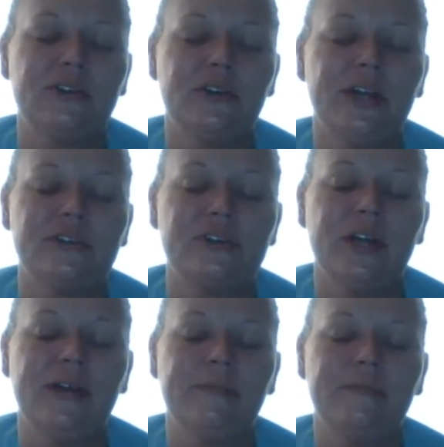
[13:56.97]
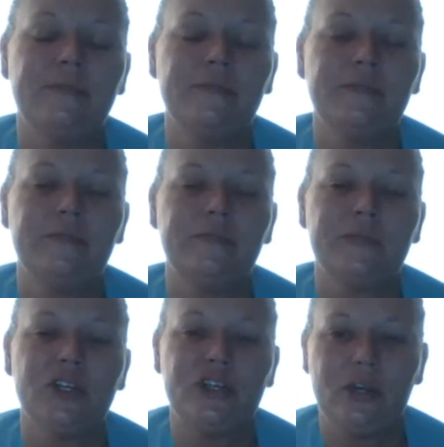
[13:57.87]
to her yesterday.
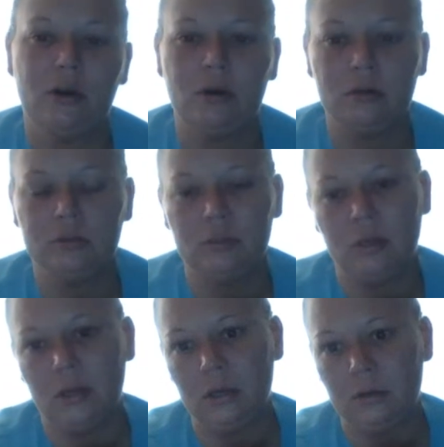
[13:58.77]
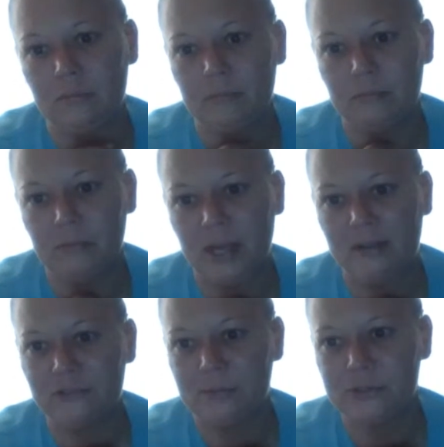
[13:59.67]
She called
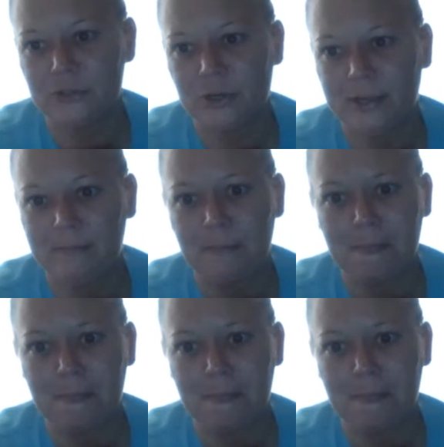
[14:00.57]
after my stream.